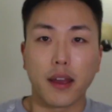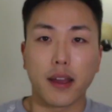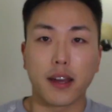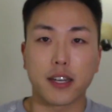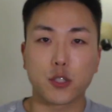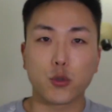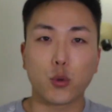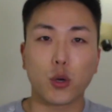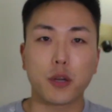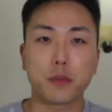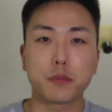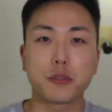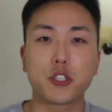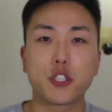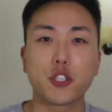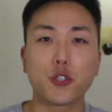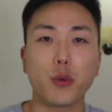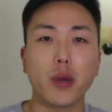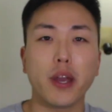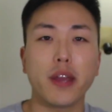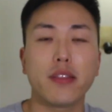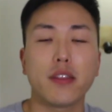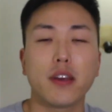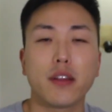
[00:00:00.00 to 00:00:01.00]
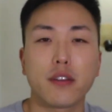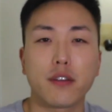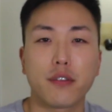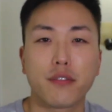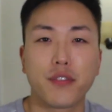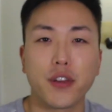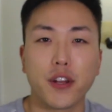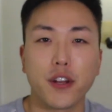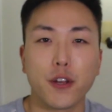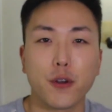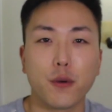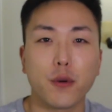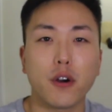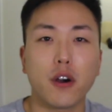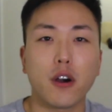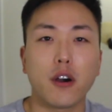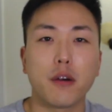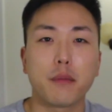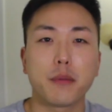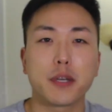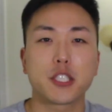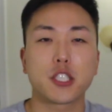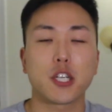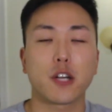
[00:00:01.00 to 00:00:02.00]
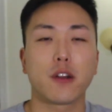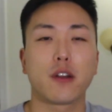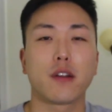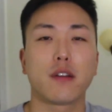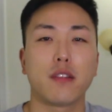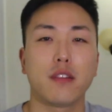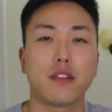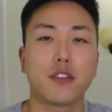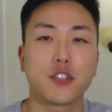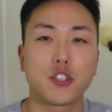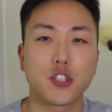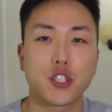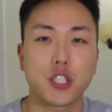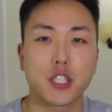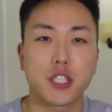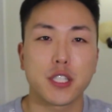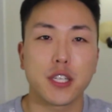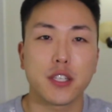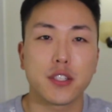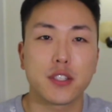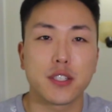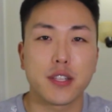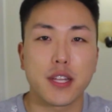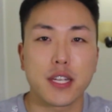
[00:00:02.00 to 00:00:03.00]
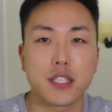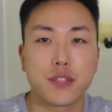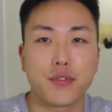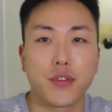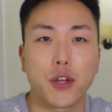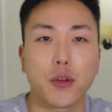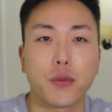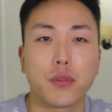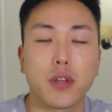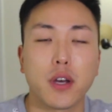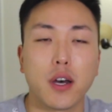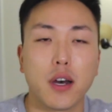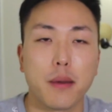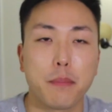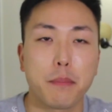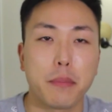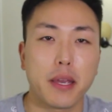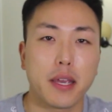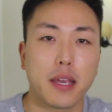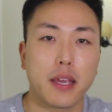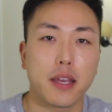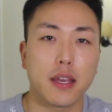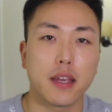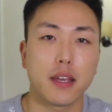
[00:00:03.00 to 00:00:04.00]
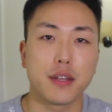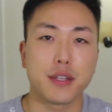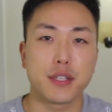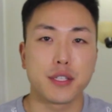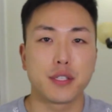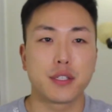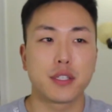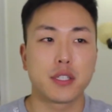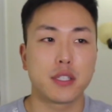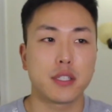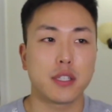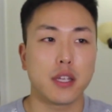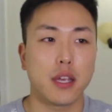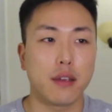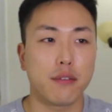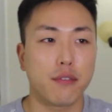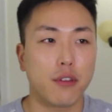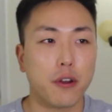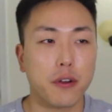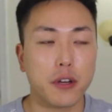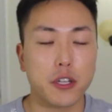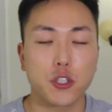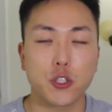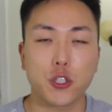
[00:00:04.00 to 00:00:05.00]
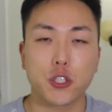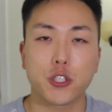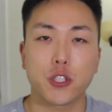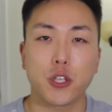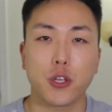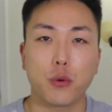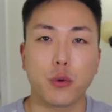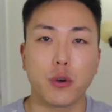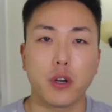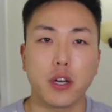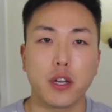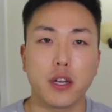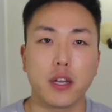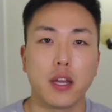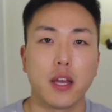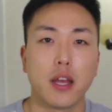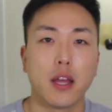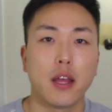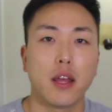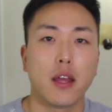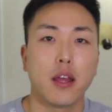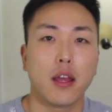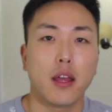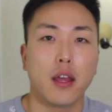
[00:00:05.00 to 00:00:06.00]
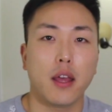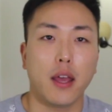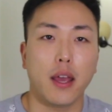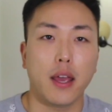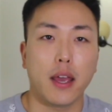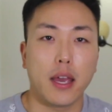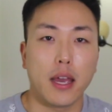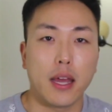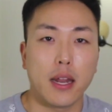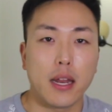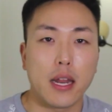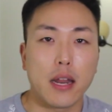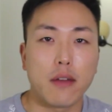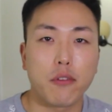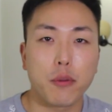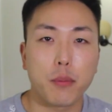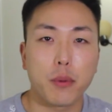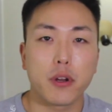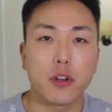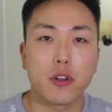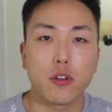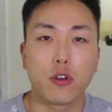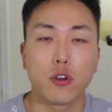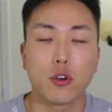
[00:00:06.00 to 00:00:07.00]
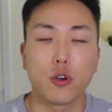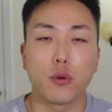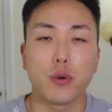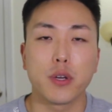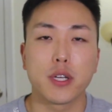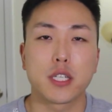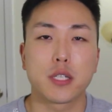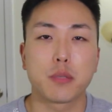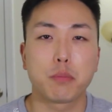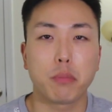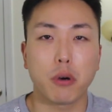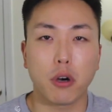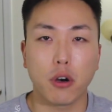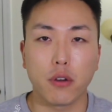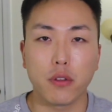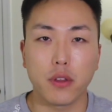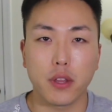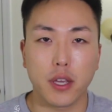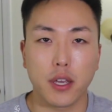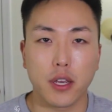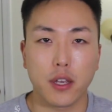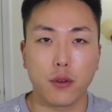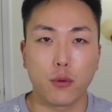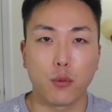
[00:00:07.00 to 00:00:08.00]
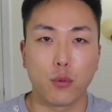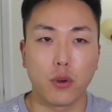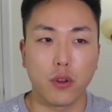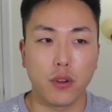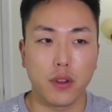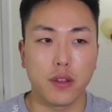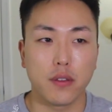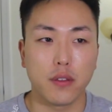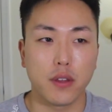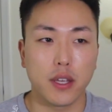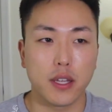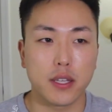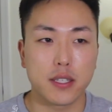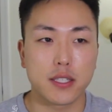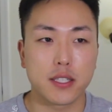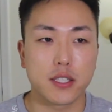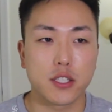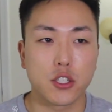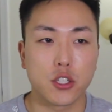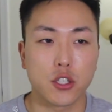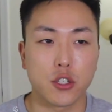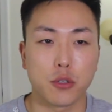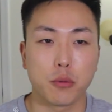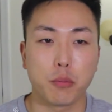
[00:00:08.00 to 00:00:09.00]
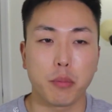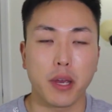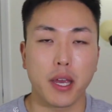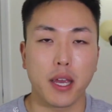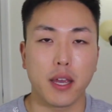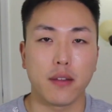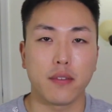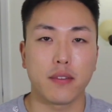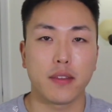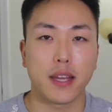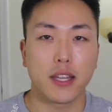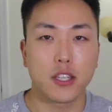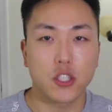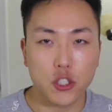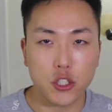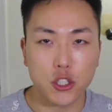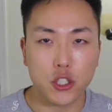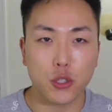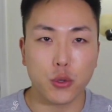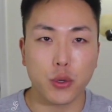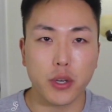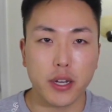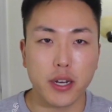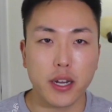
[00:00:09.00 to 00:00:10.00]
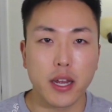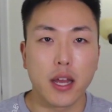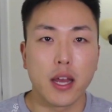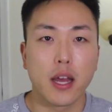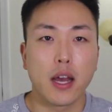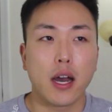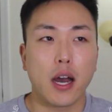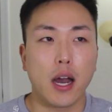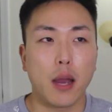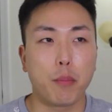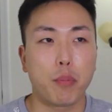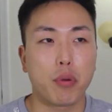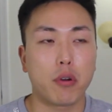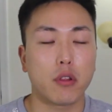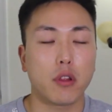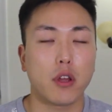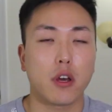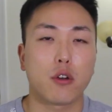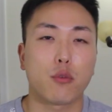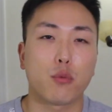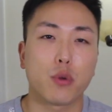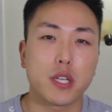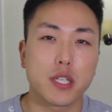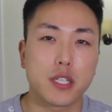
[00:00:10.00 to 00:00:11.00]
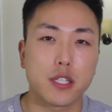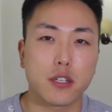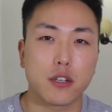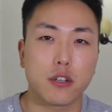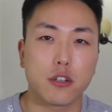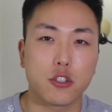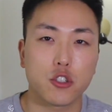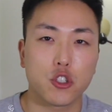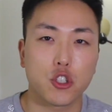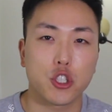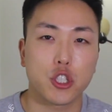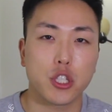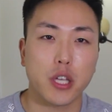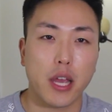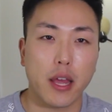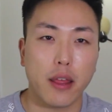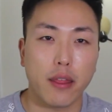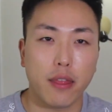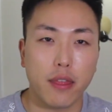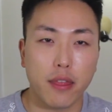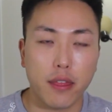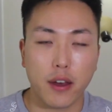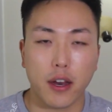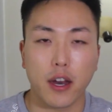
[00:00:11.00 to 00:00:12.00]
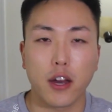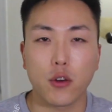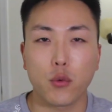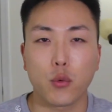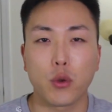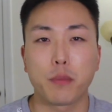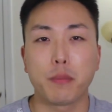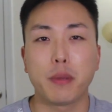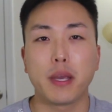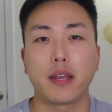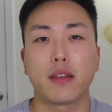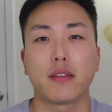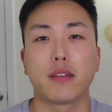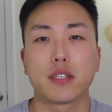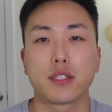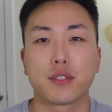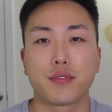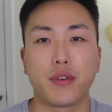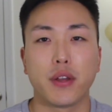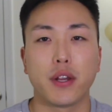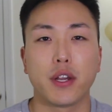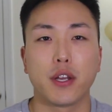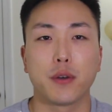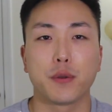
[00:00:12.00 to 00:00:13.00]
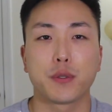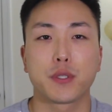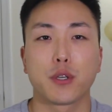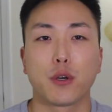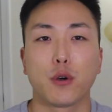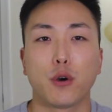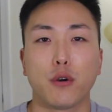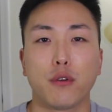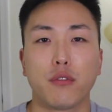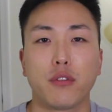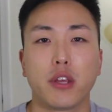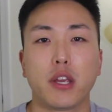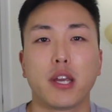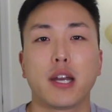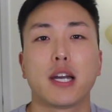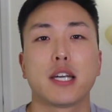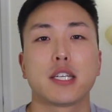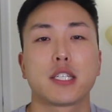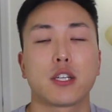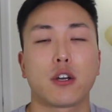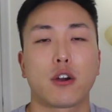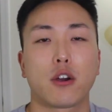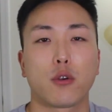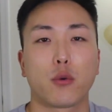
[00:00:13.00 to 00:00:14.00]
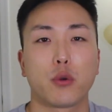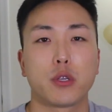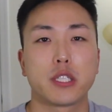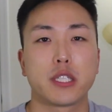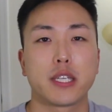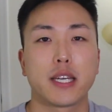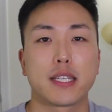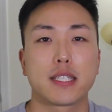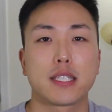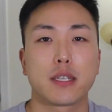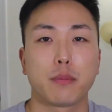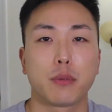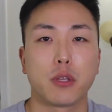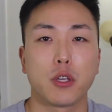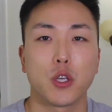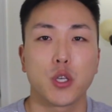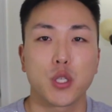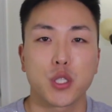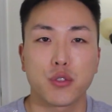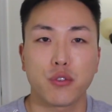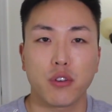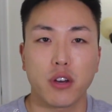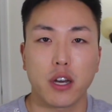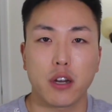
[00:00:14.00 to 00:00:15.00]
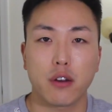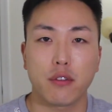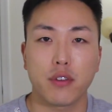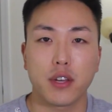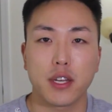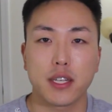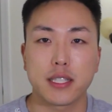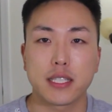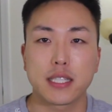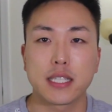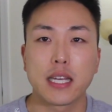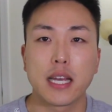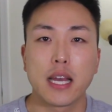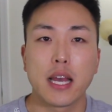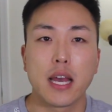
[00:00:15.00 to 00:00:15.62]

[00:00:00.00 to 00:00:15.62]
Hey guys, welcome to another video on my channel here, Deliciously. Today's video topic is a very interesting one, and everybody who is balding really needs to pay attention to it. I put a lot of research and thought when making this video, so hopefully you guys are going to get something useful out of it.